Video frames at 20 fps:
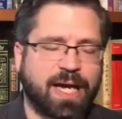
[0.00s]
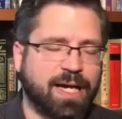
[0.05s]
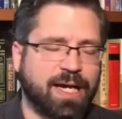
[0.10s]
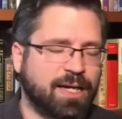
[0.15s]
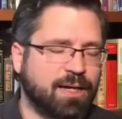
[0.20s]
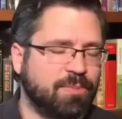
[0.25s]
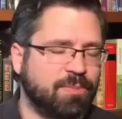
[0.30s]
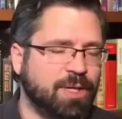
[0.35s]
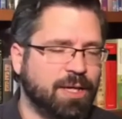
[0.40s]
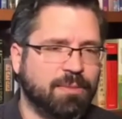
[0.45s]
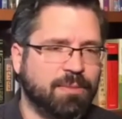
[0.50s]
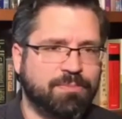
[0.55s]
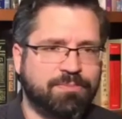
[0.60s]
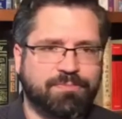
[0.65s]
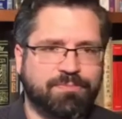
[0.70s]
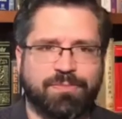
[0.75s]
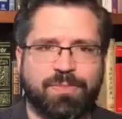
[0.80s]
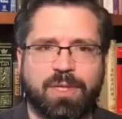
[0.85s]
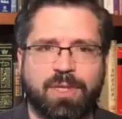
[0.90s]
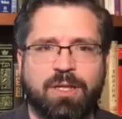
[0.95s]
coming up.
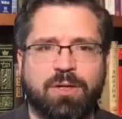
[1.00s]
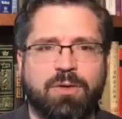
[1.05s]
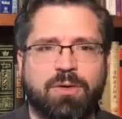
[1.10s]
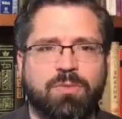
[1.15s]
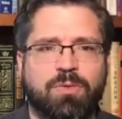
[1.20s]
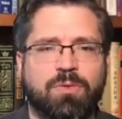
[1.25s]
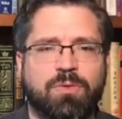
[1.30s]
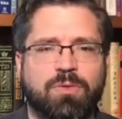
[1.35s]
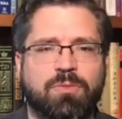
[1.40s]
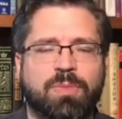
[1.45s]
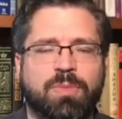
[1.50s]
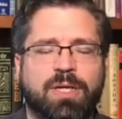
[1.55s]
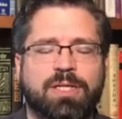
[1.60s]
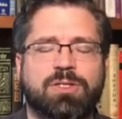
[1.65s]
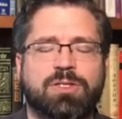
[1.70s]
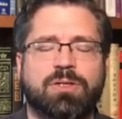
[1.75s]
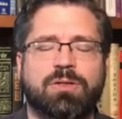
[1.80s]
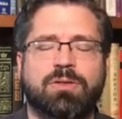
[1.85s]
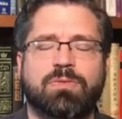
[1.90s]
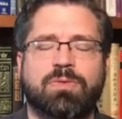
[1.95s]
You know, we'll make
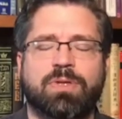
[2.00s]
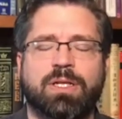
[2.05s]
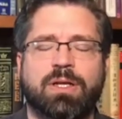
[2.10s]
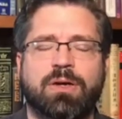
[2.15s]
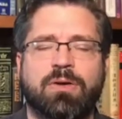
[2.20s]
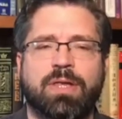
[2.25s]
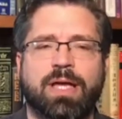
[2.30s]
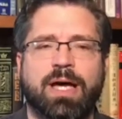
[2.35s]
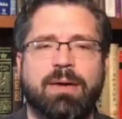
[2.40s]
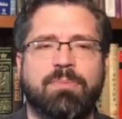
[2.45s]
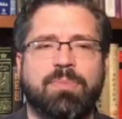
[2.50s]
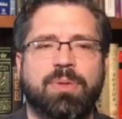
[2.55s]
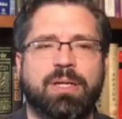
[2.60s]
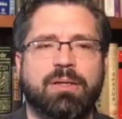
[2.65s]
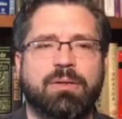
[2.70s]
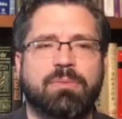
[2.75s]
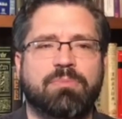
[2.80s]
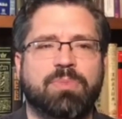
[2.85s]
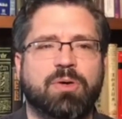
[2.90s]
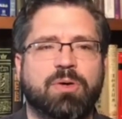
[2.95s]
sure that we know that, but
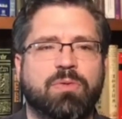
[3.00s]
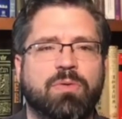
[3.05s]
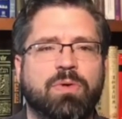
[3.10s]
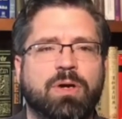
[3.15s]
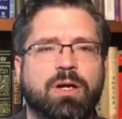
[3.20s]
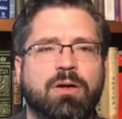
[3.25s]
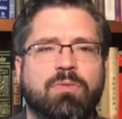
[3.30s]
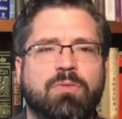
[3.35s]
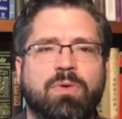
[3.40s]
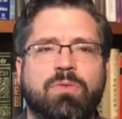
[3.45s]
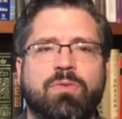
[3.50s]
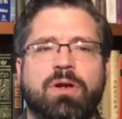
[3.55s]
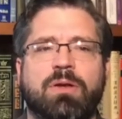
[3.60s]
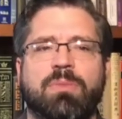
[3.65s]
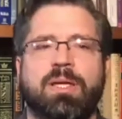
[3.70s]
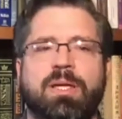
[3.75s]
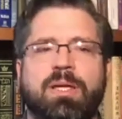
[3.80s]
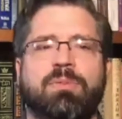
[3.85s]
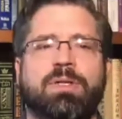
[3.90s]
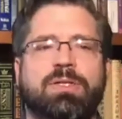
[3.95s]
we want to be
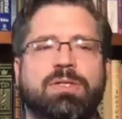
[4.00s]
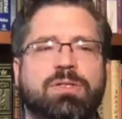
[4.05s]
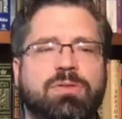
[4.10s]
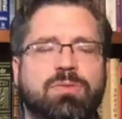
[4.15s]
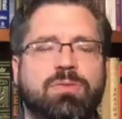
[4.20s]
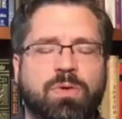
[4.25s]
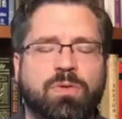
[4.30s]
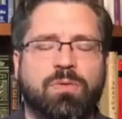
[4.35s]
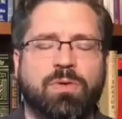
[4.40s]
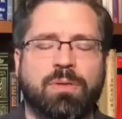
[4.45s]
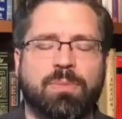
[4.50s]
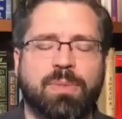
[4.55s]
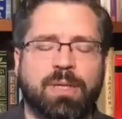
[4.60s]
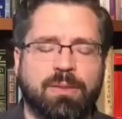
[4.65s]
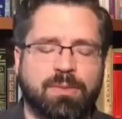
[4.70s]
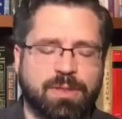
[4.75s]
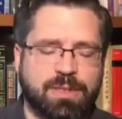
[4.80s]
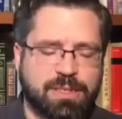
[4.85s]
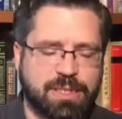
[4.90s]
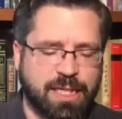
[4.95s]
able
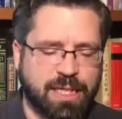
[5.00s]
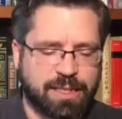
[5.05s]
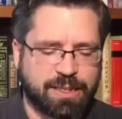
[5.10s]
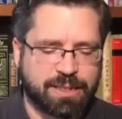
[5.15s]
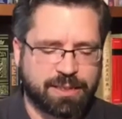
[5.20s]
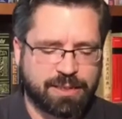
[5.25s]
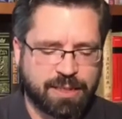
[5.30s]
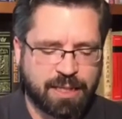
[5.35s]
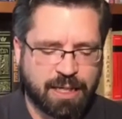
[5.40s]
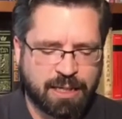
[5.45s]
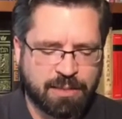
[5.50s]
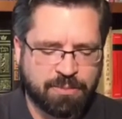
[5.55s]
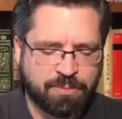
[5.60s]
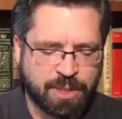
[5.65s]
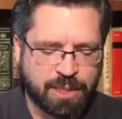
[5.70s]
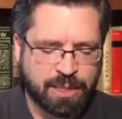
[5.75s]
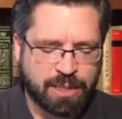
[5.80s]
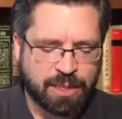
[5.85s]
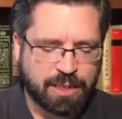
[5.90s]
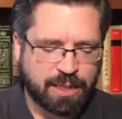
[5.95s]
to take the time
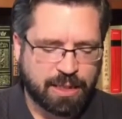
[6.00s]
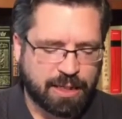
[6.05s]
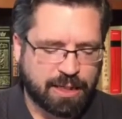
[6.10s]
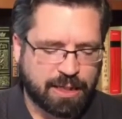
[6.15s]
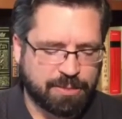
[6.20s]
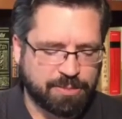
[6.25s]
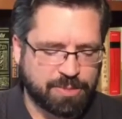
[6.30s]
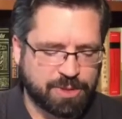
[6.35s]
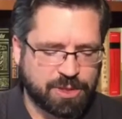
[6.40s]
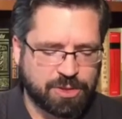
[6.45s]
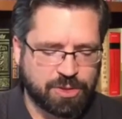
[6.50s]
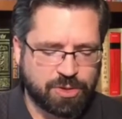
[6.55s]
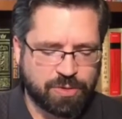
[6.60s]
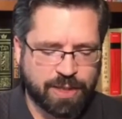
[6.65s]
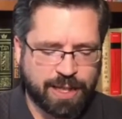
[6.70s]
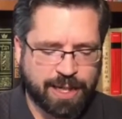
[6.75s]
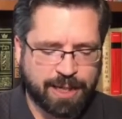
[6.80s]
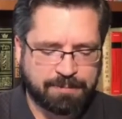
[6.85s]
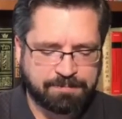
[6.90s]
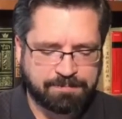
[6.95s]
to do
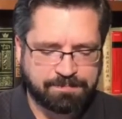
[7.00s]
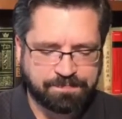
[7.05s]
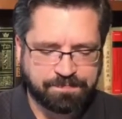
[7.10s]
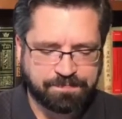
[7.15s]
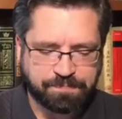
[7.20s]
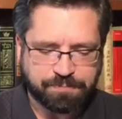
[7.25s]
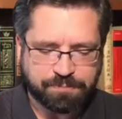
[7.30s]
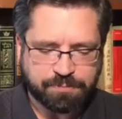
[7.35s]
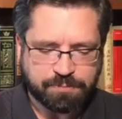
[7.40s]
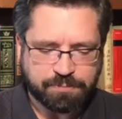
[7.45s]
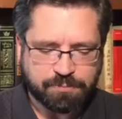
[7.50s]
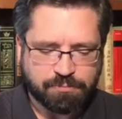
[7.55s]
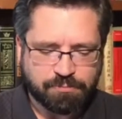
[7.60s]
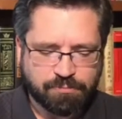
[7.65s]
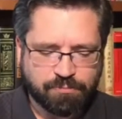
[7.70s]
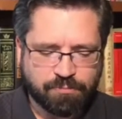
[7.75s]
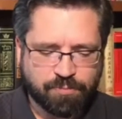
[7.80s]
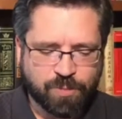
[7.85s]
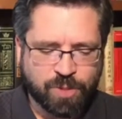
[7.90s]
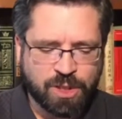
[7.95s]
that.
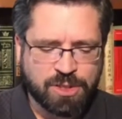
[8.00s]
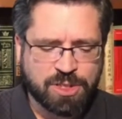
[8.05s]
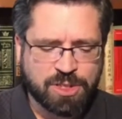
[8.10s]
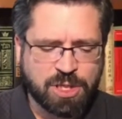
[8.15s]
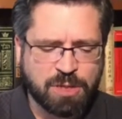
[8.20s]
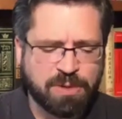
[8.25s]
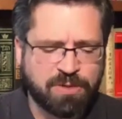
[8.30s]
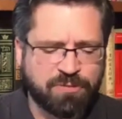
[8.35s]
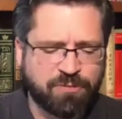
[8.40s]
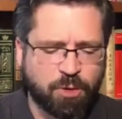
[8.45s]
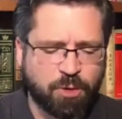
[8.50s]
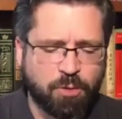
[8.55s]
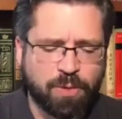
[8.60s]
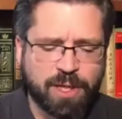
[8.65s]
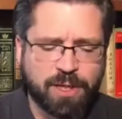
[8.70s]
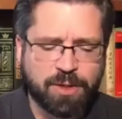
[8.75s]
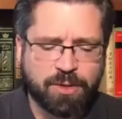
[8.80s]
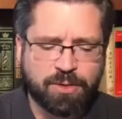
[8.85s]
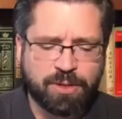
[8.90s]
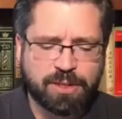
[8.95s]
So before we
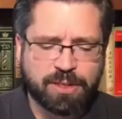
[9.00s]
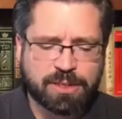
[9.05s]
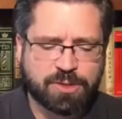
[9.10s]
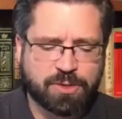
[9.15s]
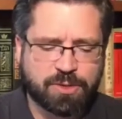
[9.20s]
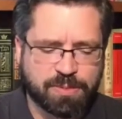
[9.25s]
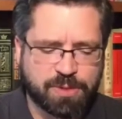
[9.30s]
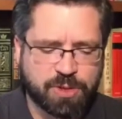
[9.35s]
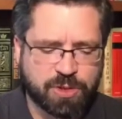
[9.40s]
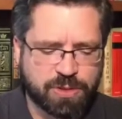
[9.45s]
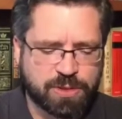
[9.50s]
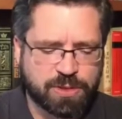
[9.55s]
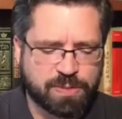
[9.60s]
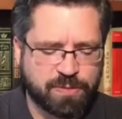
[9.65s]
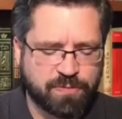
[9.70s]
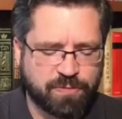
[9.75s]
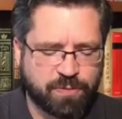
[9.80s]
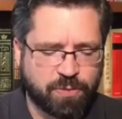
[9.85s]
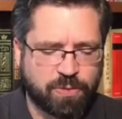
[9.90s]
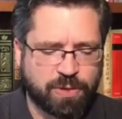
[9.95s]
go to the scriptures,
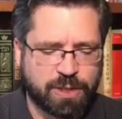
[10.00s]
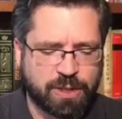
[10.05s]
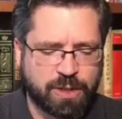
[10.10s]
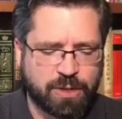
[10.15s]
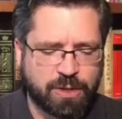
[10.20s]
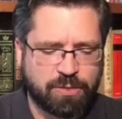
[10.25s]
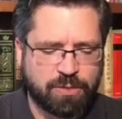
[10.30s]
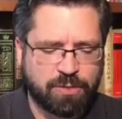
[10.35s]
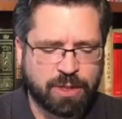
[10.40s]
before we go